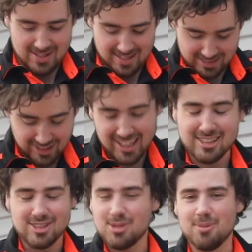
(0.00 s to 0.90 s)
So yeah,
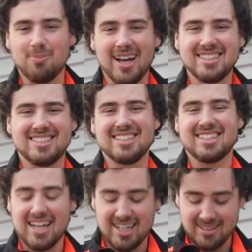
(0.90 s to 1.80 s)
super basic.
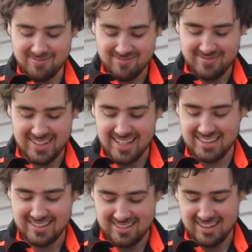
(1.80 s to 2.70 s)
Yeah,
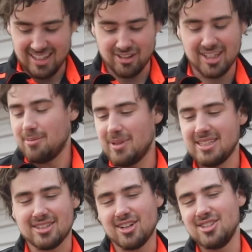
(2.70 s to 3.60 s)
it's literally a
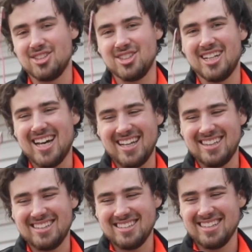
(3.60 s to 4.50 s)
piece of conduit
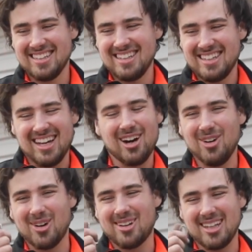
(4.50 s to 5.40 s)
and a
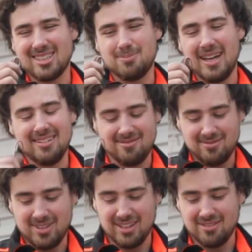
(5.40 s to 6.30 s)
hook that's bent
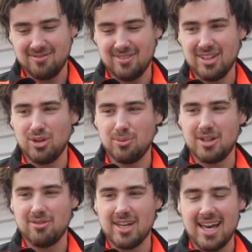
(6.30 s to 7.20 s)
with a little bit
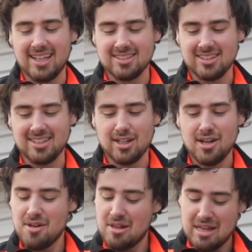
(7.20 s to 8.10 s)
of an end on it.
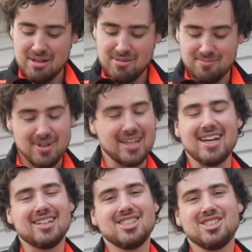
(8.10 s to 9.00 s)
But
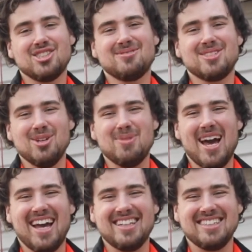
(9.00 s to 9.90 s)
yeah, it's super
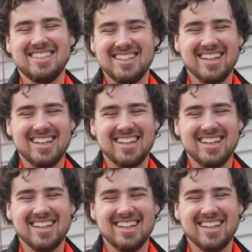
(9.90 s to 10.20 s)
handy.